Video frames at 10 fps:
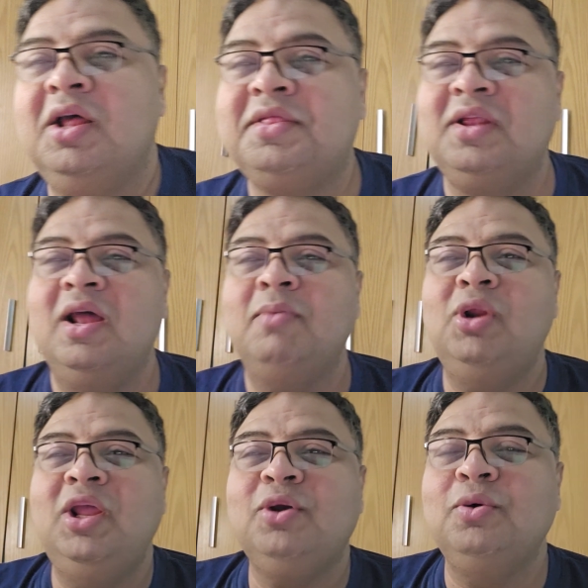
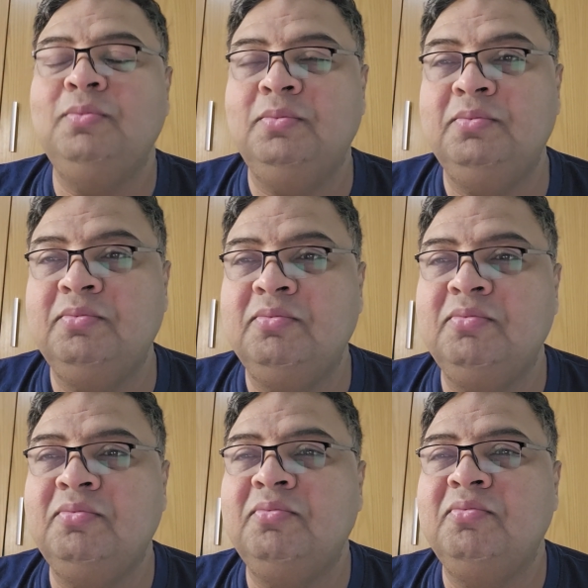Assalamu alaikum,
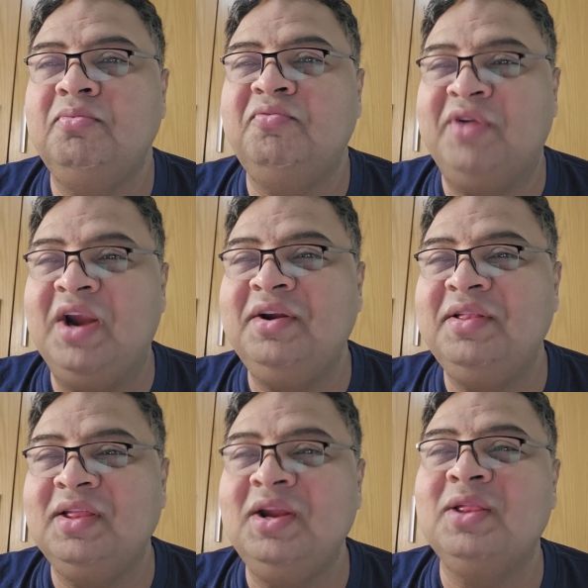
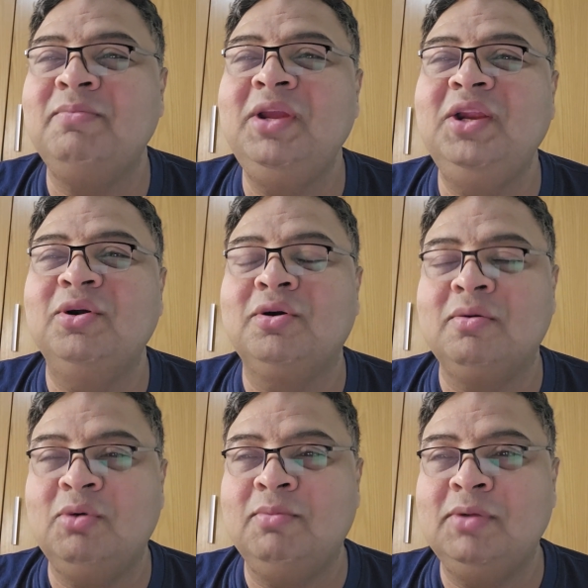friends. It's me,
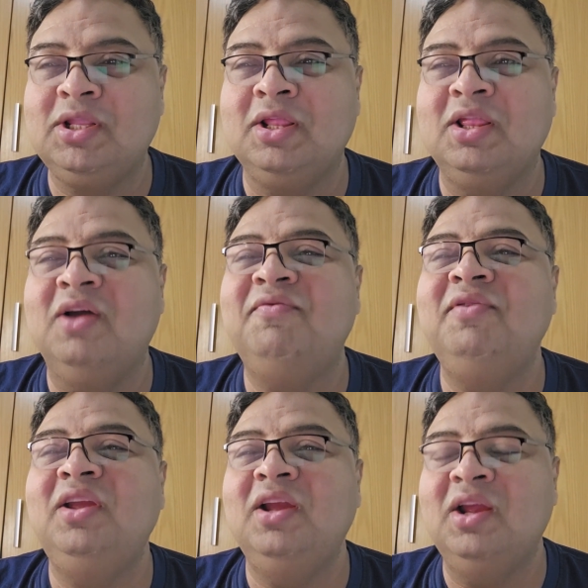Dr. Mohammed
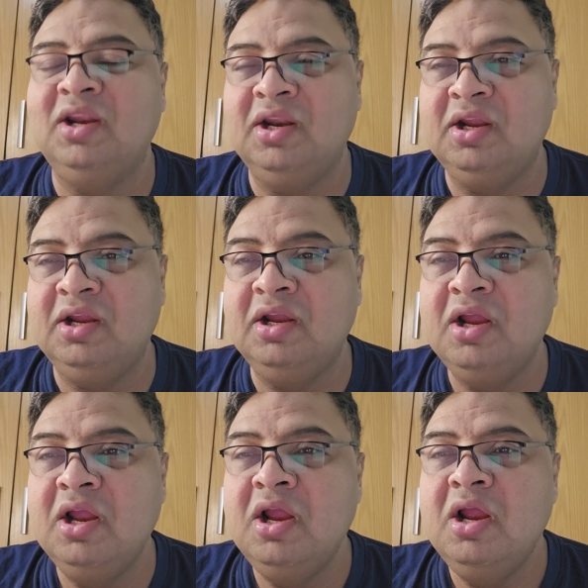Kazafi, and
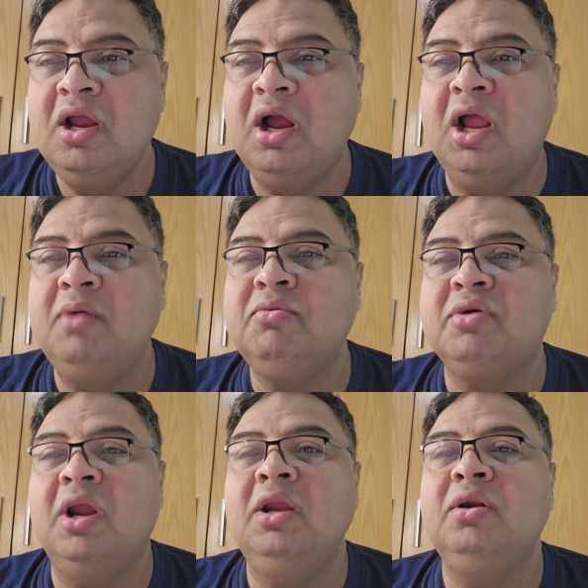I am
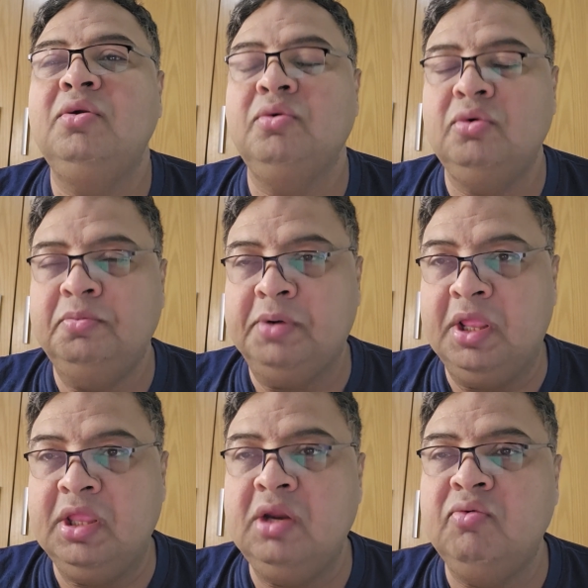trying to
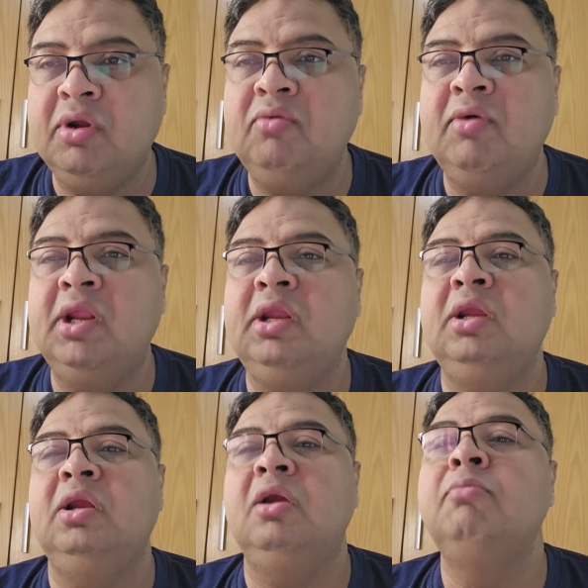present one
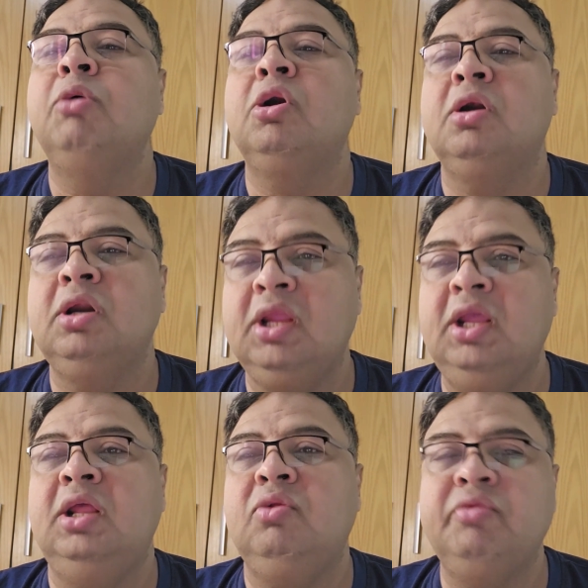very important
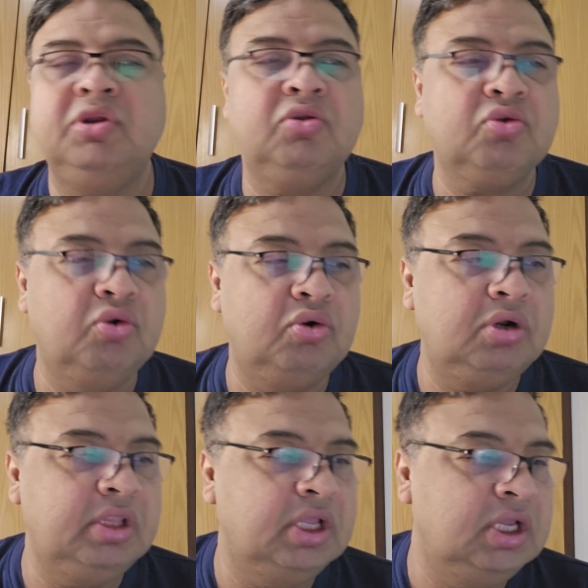case which is
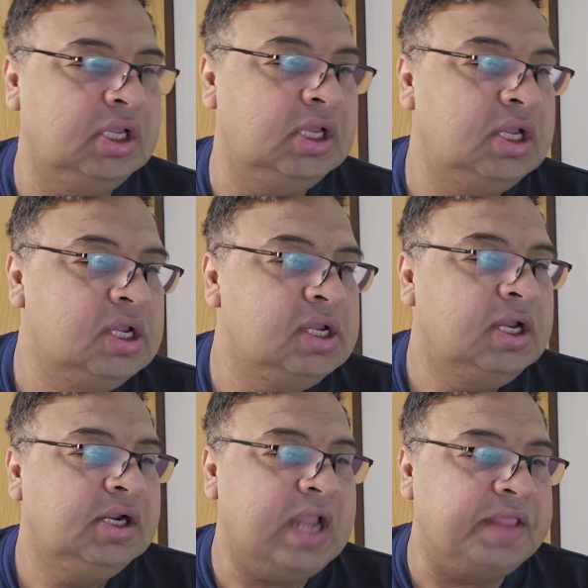called the
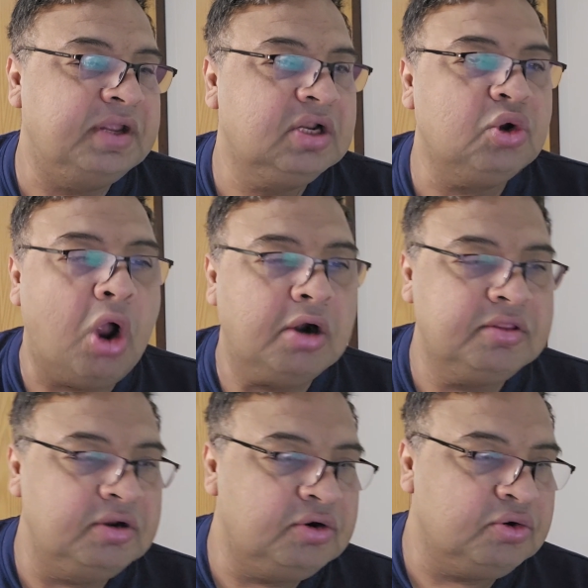tethered cord
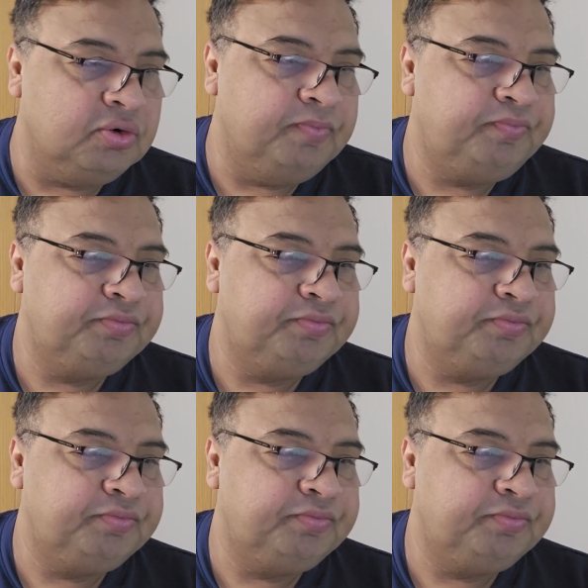syndrome.